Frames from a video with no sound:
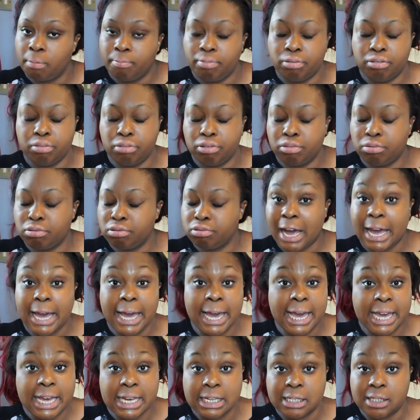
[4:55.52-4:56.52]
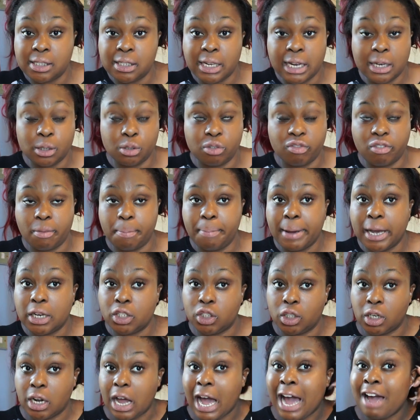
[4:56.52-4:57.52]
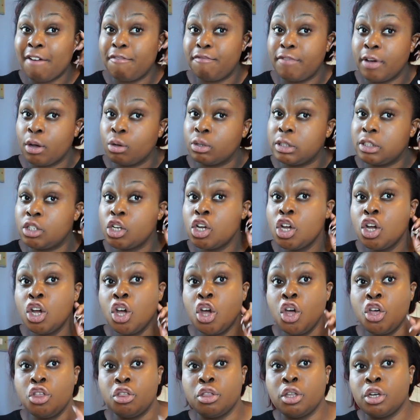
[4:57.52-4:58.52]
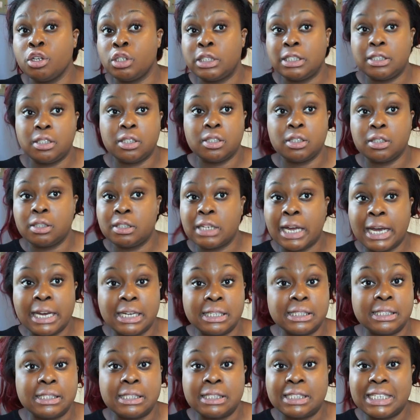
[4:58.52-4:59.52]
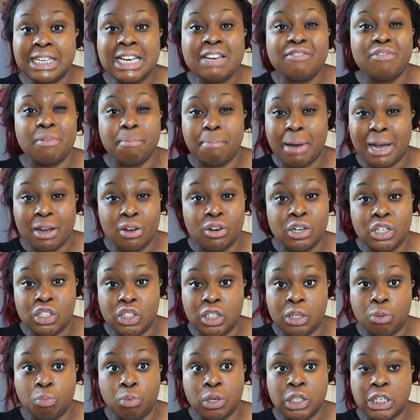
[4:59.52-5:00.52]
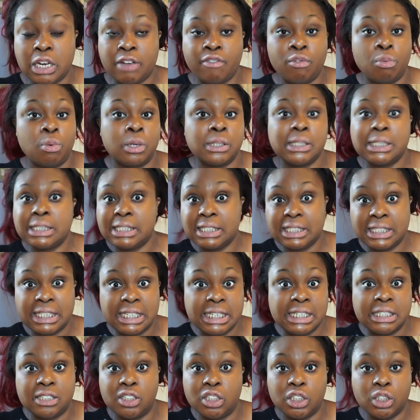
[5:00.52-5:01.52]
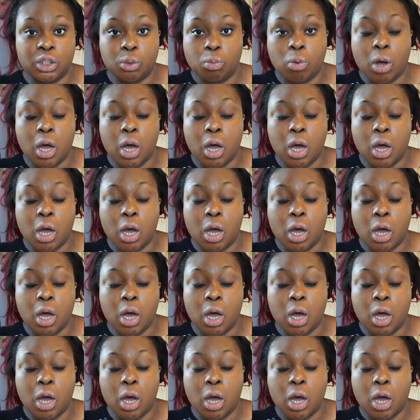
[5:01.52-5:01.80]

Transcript: I hated science with a passion. I failed those sciences, even biology, which everyone says is the easiest